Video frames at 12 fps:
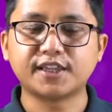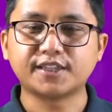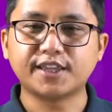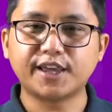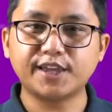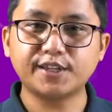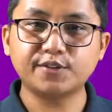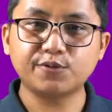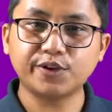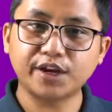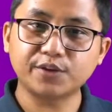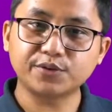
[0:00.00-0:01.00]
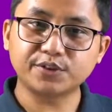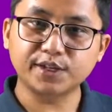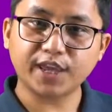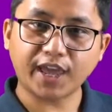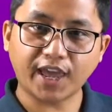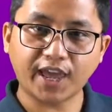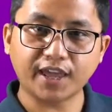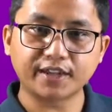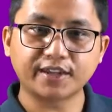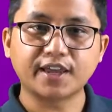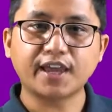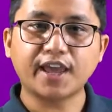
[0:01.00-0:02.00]
then we are using
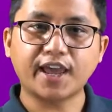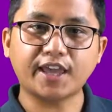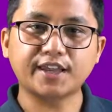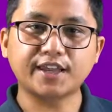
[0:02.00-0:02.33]
had. Had